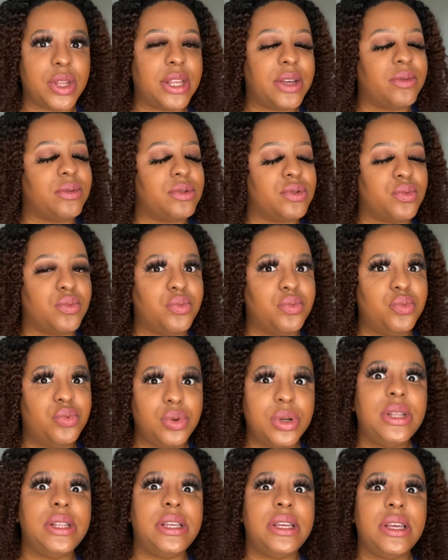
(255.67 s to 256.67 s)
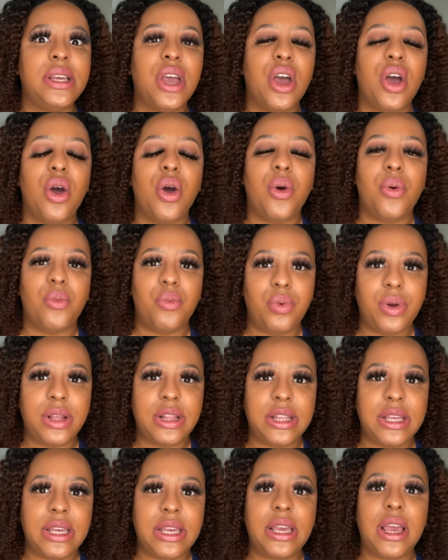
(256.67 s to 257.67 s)
It was really,
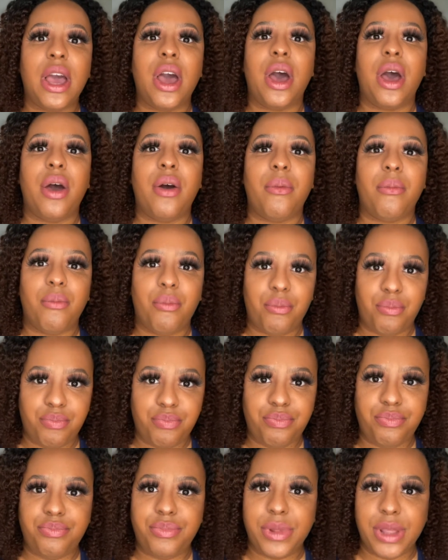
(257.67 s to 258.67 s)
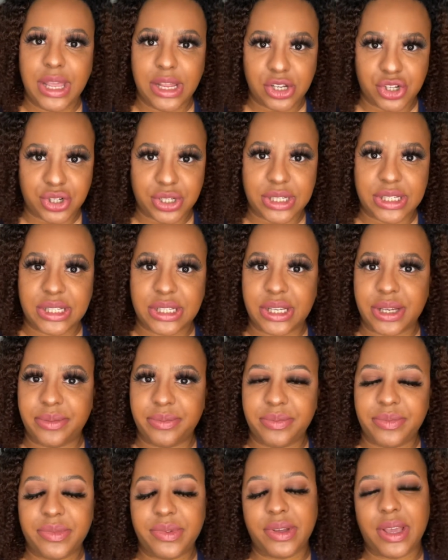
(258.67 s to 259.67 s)
really interesting.
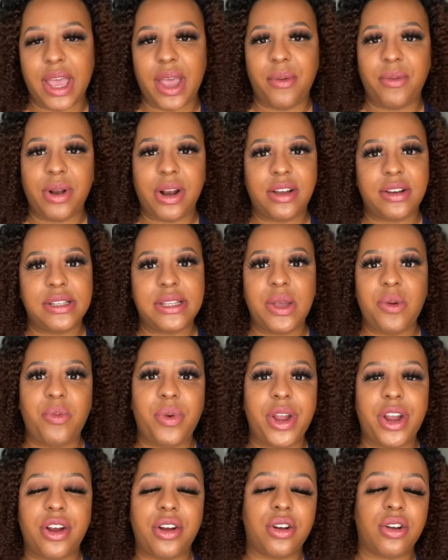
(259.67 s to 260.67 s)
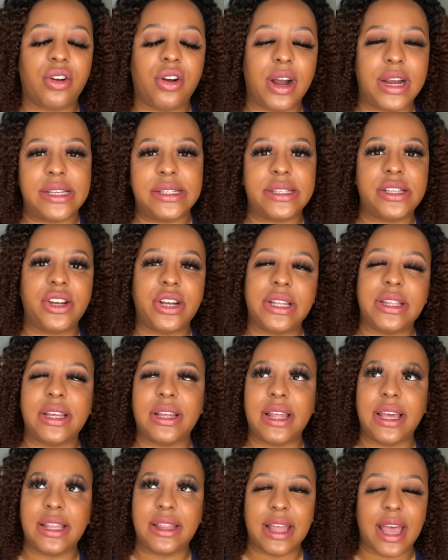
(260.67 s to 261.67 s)
Okay, we're not gonna say weird or crazy or anything
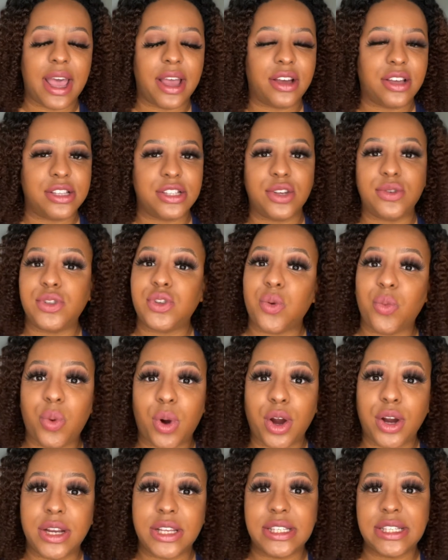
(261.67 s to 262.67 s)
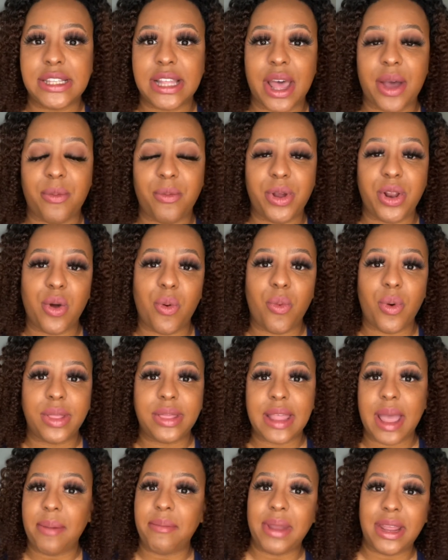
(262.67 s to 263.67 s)
like that because those are words that we don't want
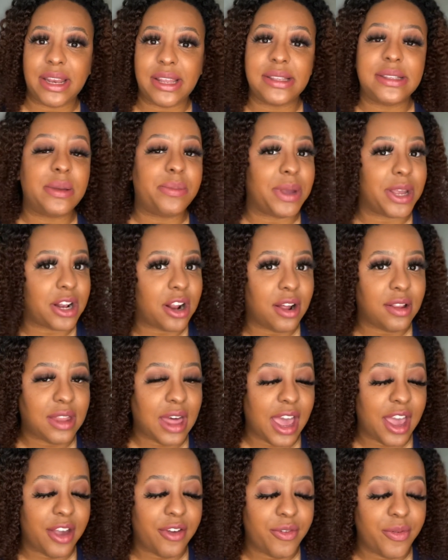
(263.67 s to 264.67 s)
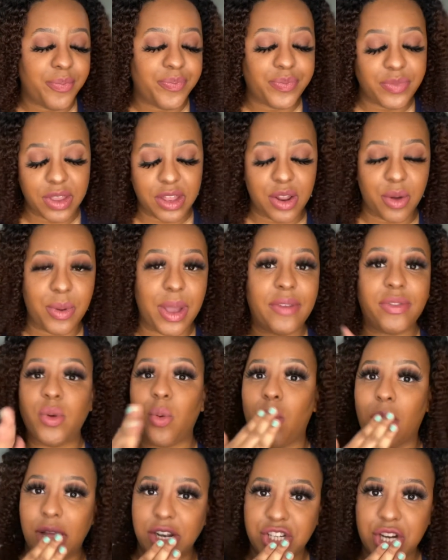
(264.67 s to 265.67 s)
that meaning to be in our life. We have to
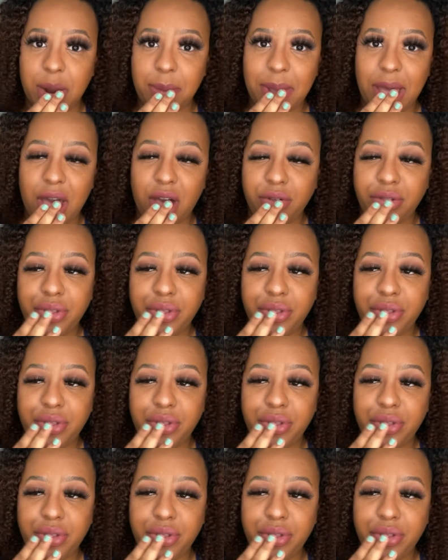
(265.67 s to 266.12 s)
watch our mouth.